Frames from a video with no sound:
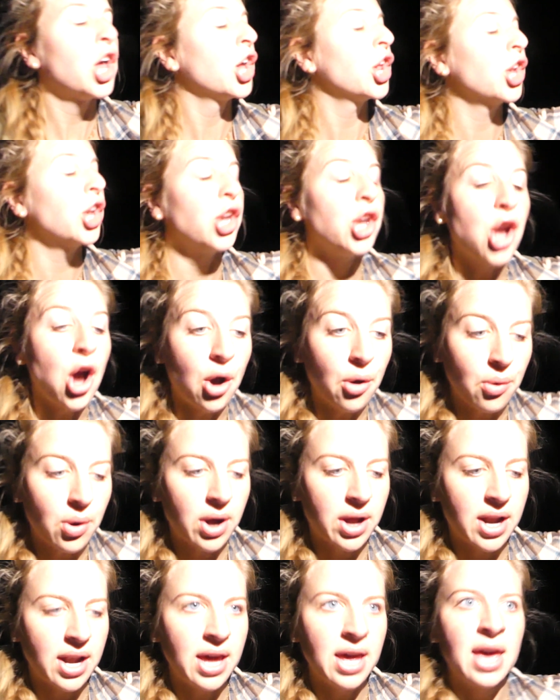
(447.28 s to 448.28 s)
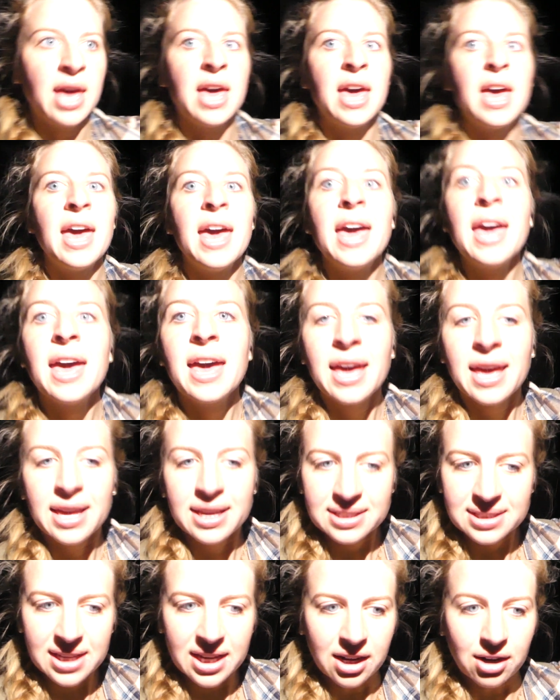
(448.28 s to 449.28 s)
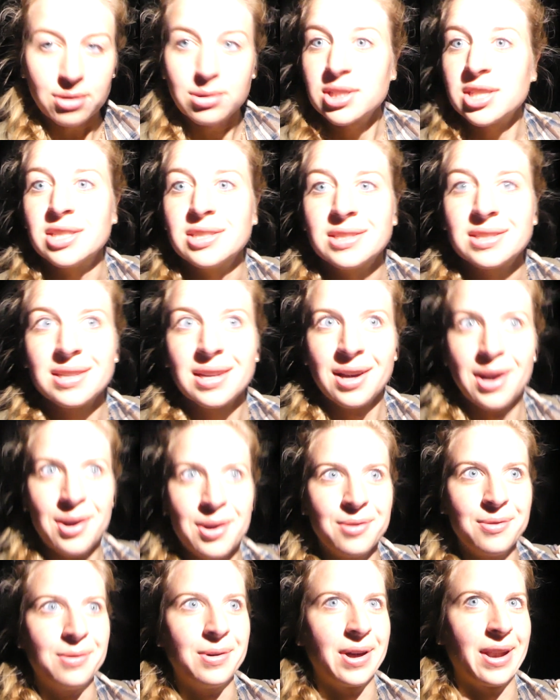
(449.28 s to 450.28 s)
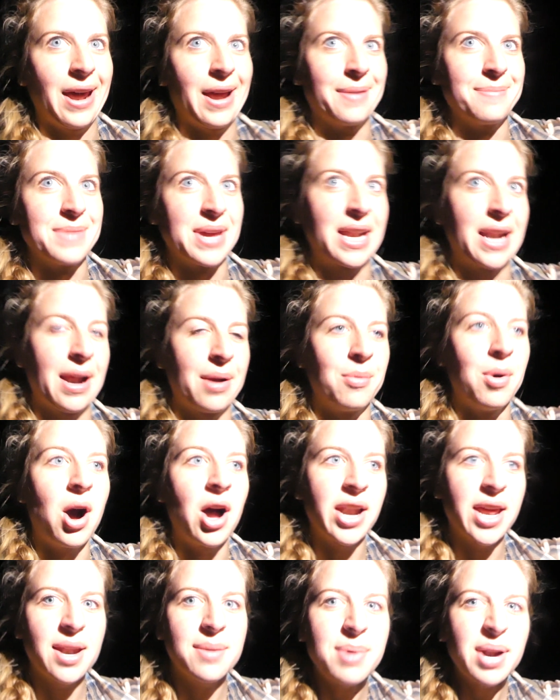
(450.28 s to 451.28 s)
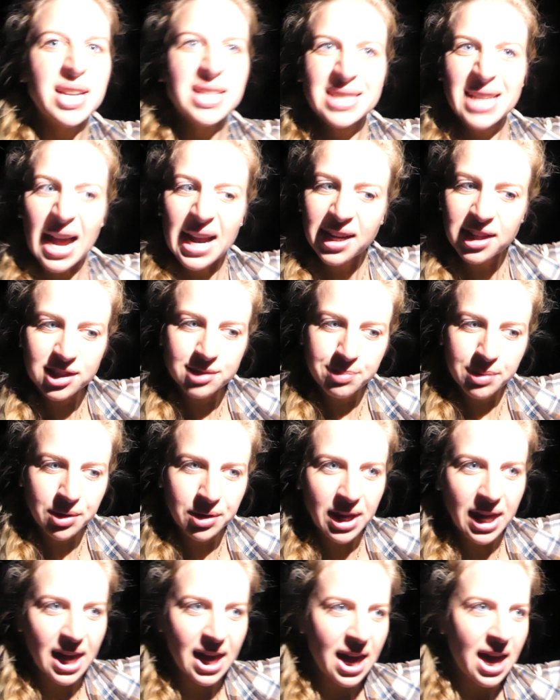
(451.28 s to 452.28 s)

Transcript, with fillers: no one is here, which is what I mean I wanted, but it's kind of spooky